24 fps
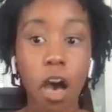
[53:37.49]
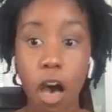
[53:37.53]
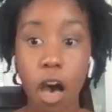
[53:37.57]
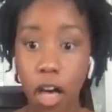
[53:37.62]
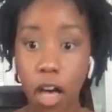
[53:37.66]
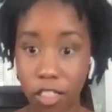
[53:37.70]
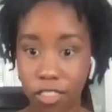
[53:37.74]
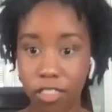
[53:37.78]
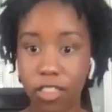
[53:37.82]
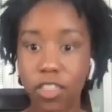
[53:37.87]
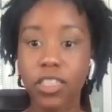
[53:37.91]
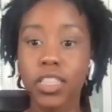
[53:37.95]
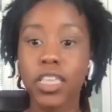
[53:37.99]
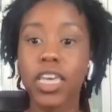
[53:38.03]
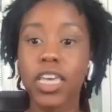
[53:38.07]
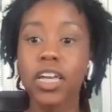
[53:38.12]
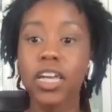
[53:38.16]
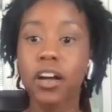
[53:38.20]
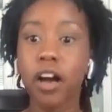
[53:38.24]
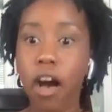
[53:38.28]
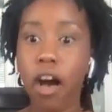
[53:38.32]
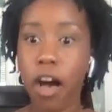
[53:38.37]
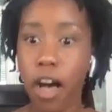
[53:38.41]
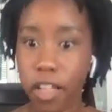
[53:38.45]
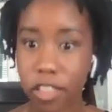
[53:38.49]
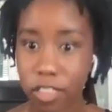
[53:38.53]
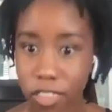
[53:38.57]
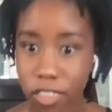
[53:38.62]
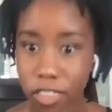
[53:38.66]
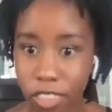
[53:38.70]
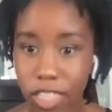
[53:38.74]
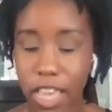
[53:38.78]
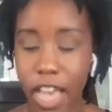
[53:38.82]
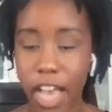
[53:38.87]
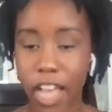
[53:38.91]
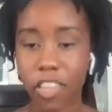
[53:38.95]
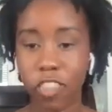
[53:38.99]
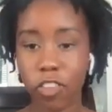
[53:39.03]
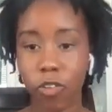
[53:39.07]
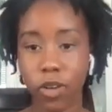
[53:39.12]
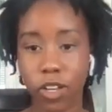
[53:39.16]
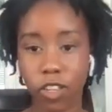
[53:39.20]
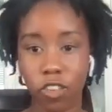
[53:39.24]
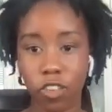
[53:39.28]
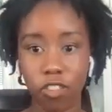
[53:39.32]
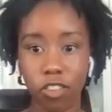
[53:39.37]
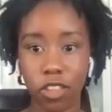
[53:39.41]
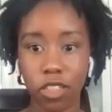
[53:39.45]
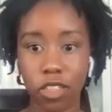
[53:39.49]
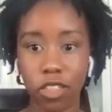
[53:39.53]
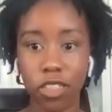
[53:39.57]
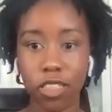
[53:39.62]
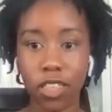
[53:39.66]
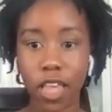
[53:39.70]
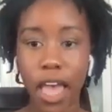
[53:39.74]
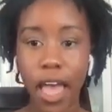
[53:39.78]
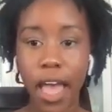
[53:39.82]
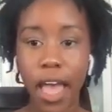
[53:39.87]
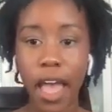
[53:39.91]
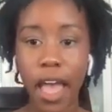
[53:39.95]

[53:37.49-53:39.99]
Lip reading: constantly, constantly ask questions.